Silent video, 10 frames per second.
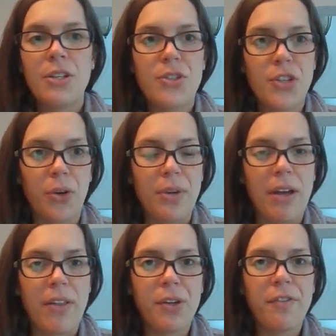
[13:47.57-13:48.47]
So
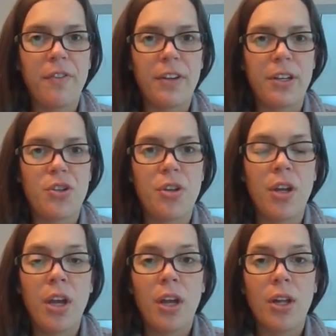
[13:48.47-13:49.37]
now that you've finished
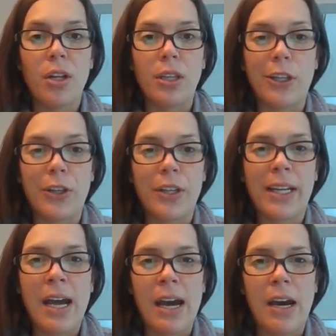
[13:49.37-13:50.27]

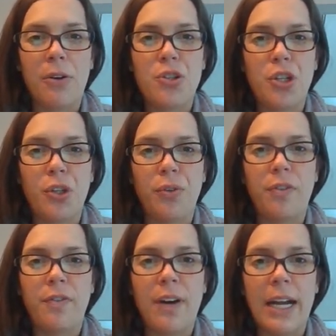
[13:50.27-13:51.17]
learning how to
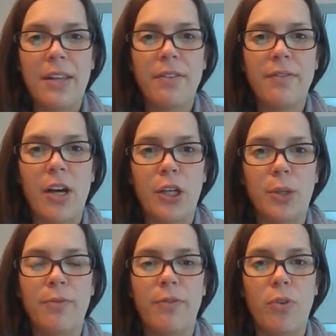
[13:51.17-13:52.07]
find the
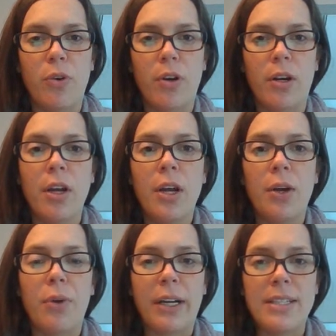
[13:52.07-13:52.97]
volume for
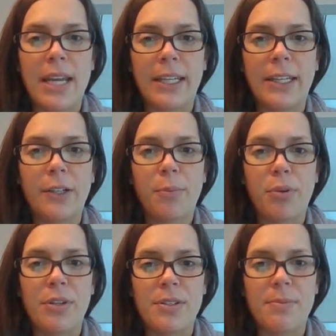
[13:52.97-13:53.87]
rectangular
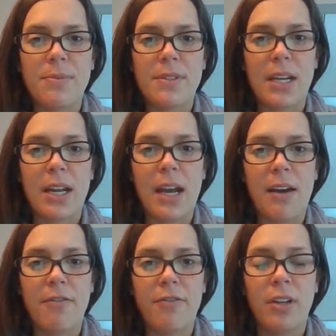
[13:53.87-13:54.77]
prisms that
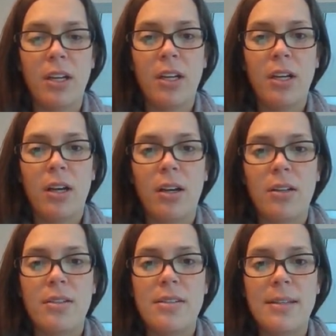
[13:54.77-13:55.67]
have
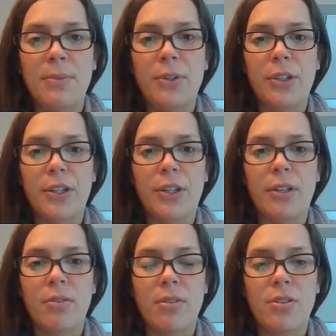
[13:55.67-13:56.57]

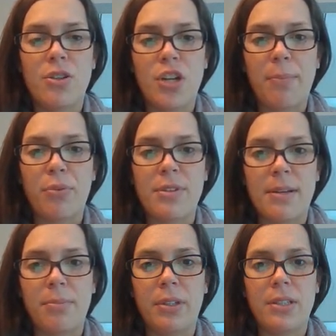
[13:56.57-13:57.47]
similar shape
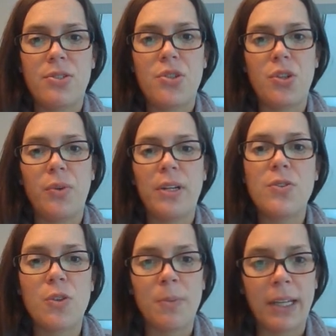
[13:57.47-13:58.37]
resemblance to
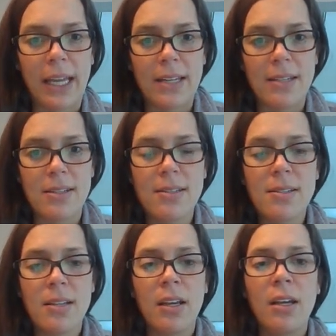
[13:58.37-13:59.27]
instrument
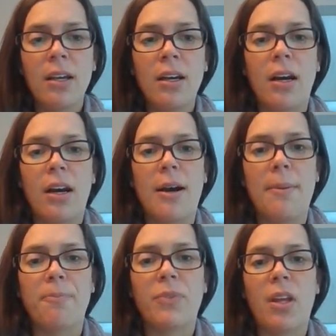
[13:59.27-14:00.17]
cases,
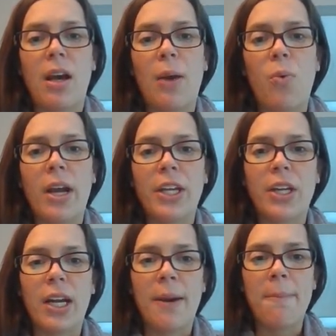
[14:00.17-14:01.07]
I want you
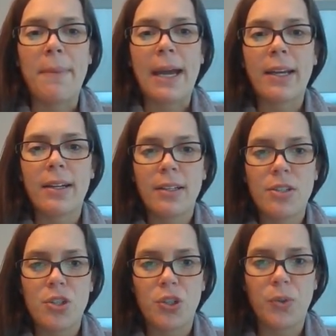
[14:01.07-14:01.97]
to come back
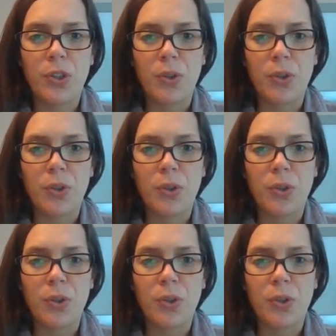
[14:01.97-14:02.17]
to